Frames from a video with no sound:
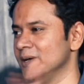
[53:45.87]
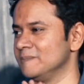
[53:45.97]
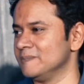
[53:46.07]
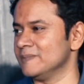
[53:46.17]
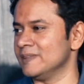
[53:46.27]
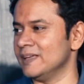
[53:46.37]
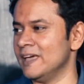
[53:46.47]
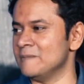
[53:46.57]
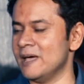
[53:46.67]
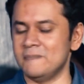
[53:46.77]

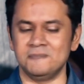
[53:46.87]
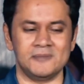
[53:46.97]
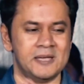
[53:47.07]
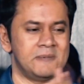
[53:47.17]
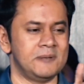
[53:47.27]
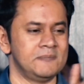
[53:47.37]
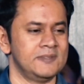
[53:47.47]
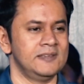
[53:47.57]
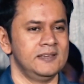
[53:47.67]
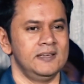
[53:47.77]
Amen. Amen.
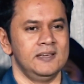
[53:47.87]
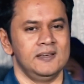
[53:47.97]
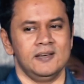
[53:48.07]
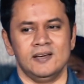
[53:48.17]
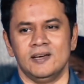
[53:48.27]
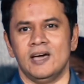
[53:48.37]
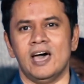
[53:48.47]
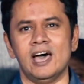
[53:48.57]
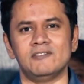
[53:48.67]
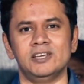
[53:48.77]

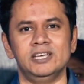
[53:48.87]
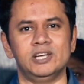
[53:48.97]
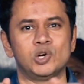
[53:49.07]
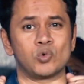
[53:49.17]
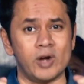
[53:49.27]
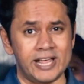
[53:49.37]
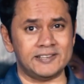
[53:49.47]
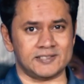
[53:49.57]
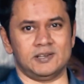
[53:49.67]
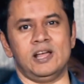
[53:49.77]
Have a great
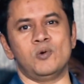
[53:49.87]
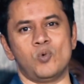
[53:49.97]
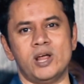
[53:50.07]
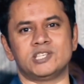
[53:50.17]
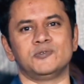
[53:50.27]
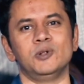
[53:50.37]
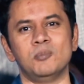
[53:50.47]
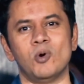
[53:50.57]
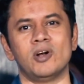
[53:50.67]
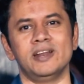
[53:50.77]
and restful
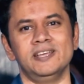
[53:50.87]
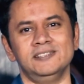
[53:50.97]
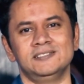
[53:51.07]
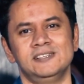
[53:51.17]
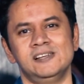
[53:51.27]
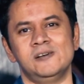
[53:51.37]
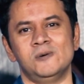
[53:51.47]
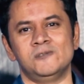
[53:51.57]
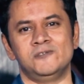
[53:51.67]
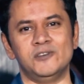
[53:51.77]
morning
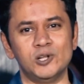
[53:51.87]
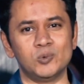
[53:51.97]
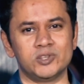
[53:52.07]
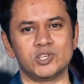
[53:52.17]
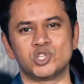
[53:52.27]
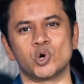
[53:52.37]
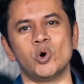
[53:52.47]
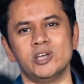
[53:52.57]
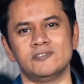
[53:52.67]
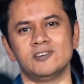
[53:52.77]
filled with the
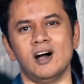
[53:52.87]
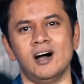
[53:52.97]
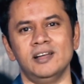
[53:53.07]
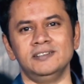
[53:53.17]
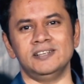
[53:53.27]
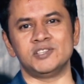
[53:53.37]
joy of God.